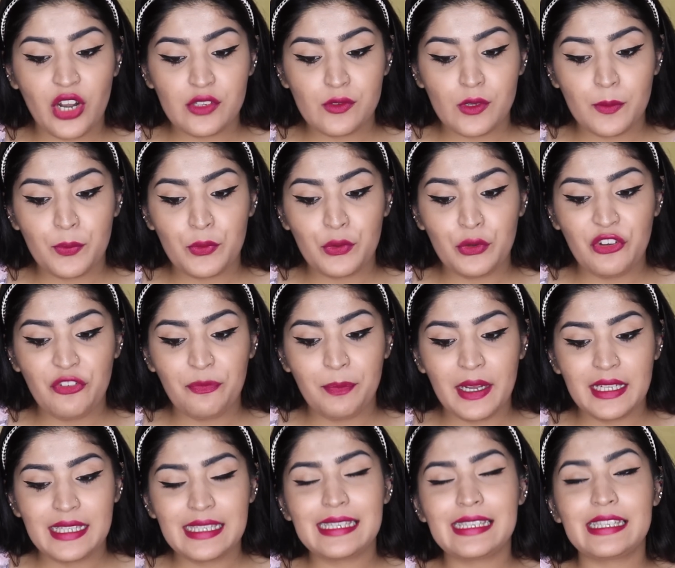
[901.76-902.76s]
transfer proof,
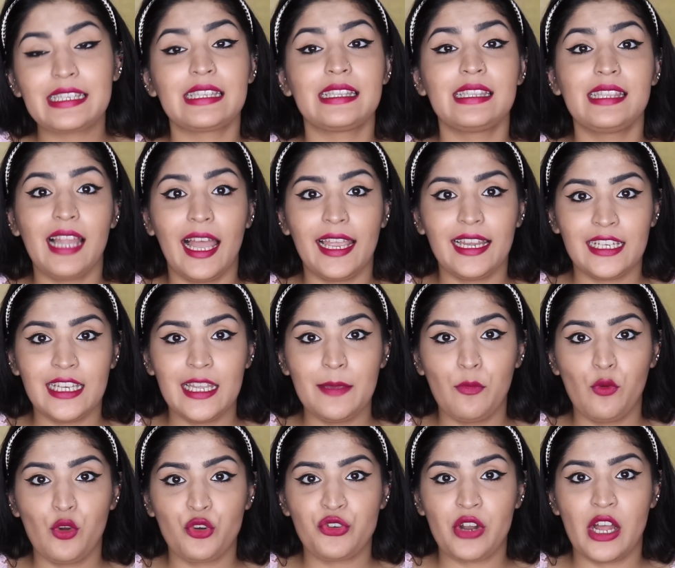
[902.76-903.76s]
but slightly
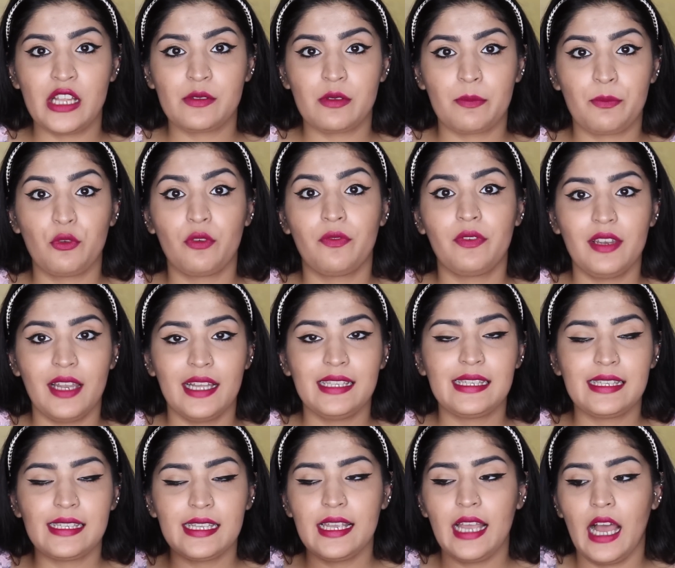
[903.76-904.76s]
more transfer proof.
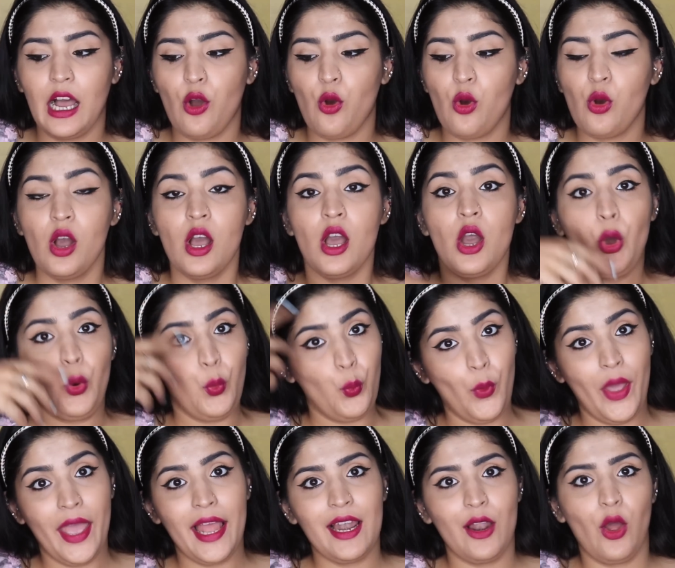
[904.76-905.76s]
Let's see how
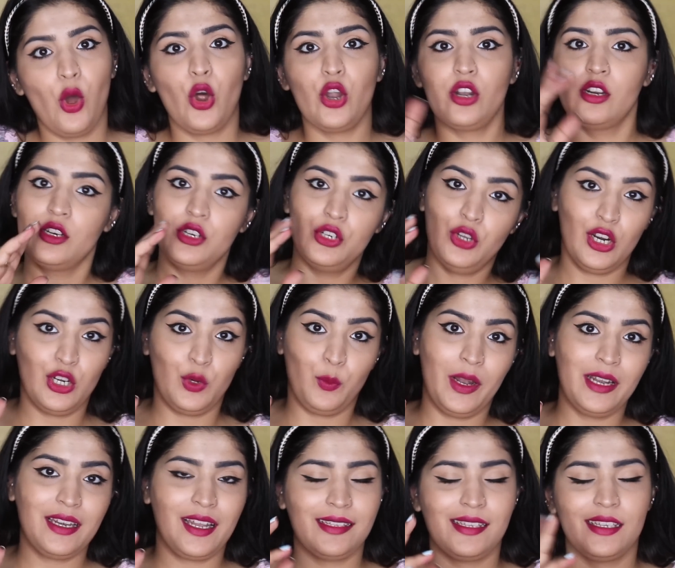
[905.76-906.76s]
well or not
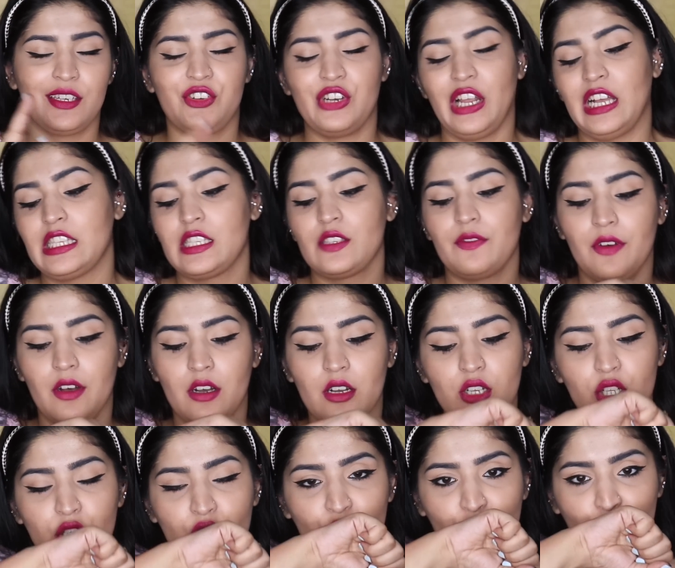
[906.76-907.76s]
well does it transfer.
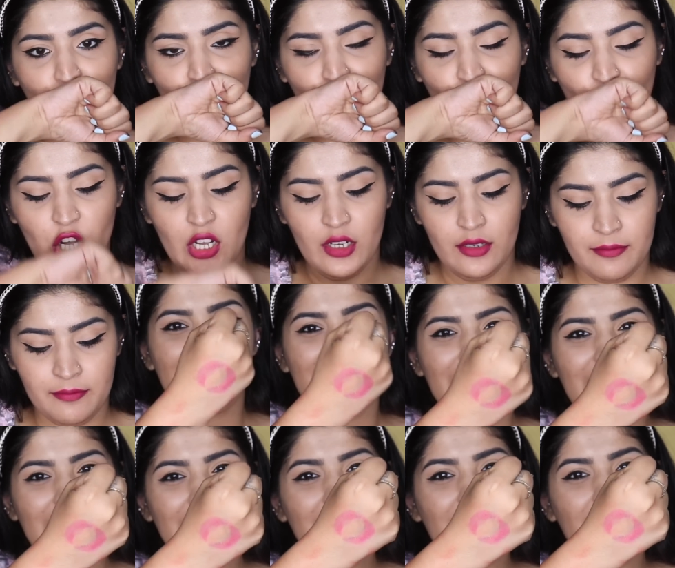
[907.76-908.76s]
It
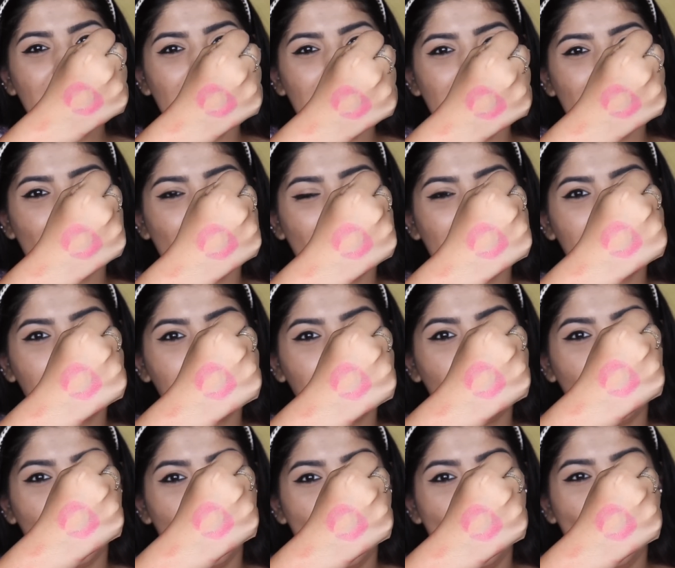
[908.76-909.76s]
still does
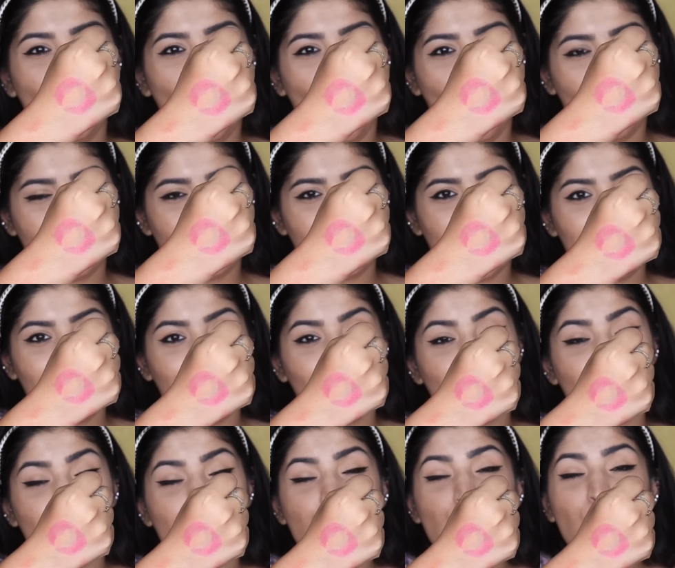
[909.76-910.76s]
transfer a lot. Like
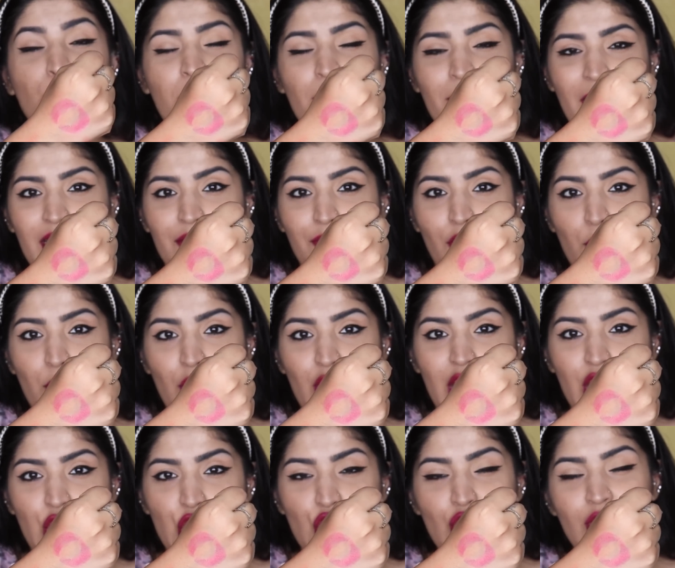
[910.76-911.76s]
for a super matte
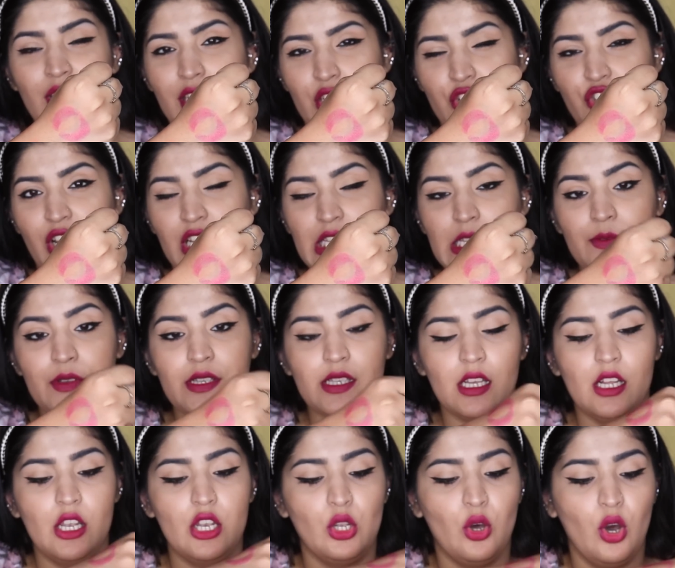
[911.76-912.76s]
formulation, it transfers
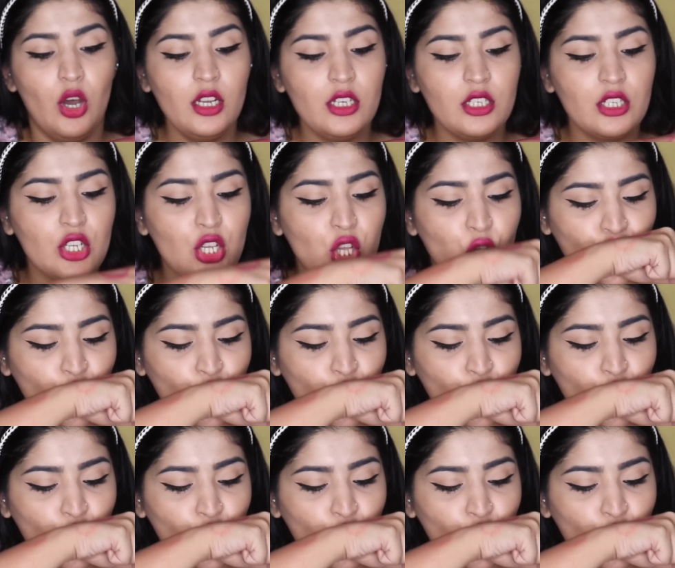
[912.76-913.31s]
a lot.